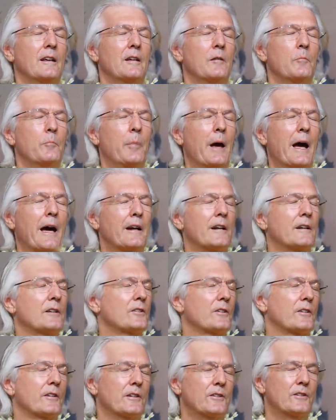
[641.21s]

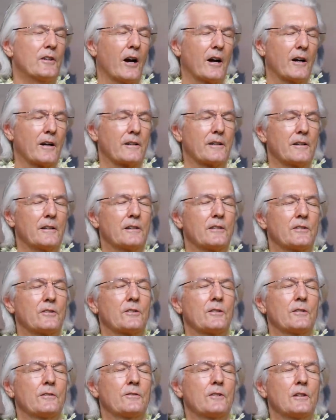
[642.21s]
banish the
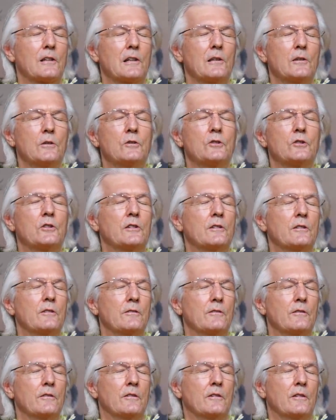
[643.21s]
darkness of
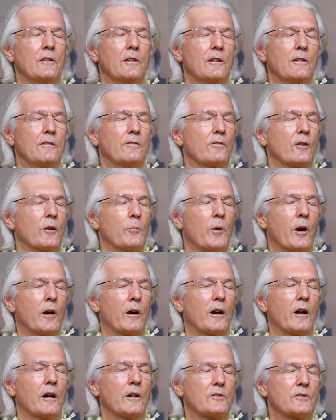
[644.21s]
delusion from
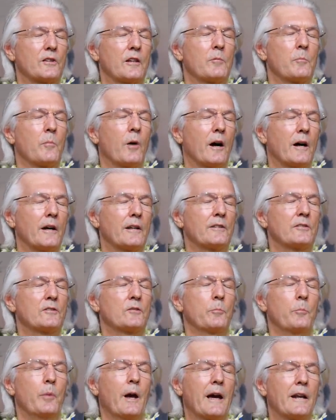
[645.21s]
our hearts and
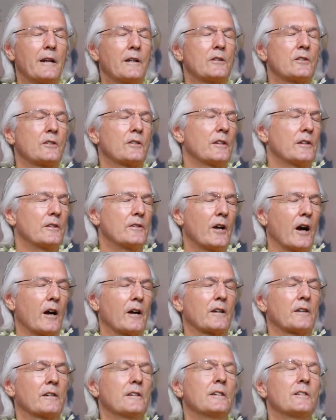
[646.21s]
minds. Banish the
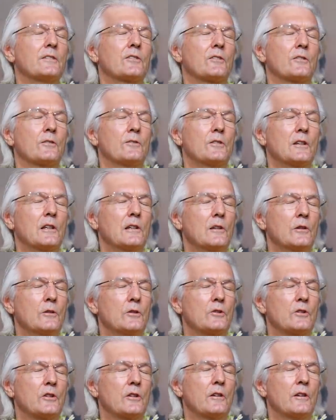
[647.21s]
darkness of
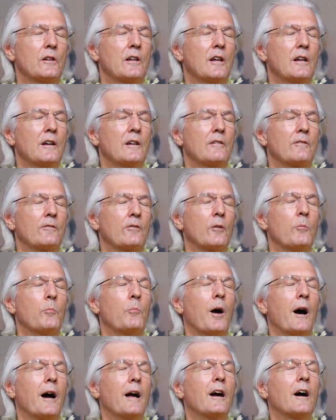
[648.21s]
delusion from
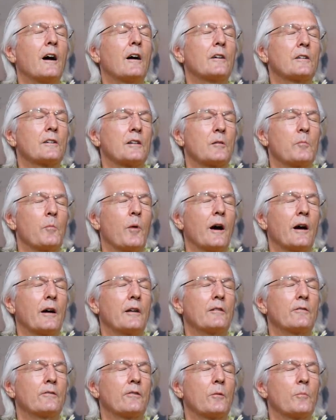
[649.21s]
my heart and
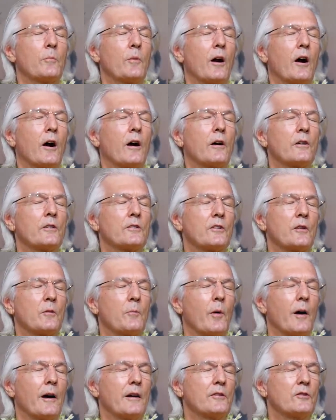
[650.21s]
mind, from the hearts and
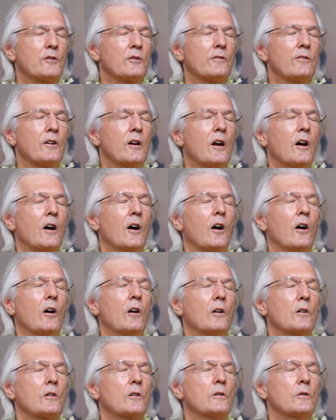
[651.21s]
minds of
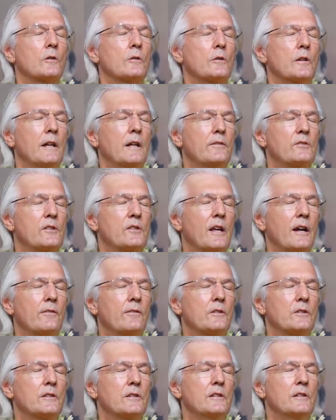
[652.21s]
all Gurudev's
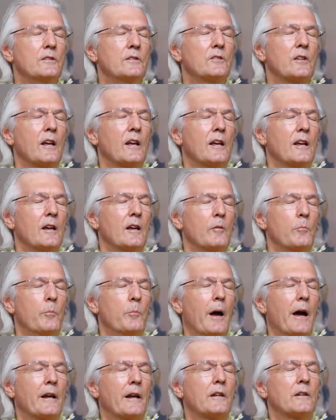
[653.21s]
devotees.
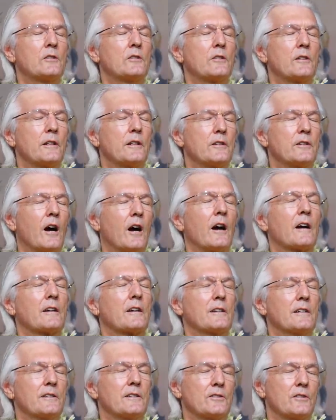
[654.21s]
Banish the
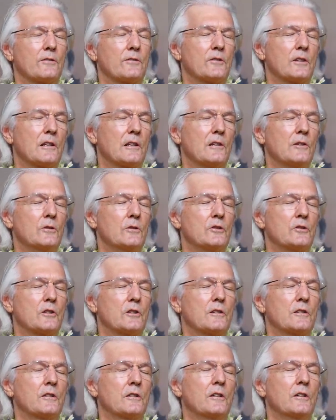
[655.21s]
darkness of
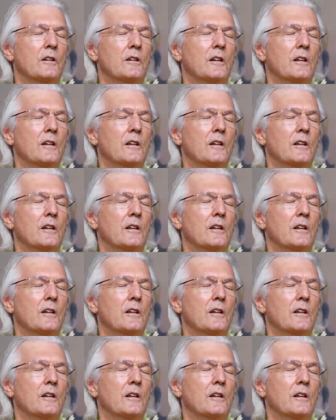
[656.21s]
delusion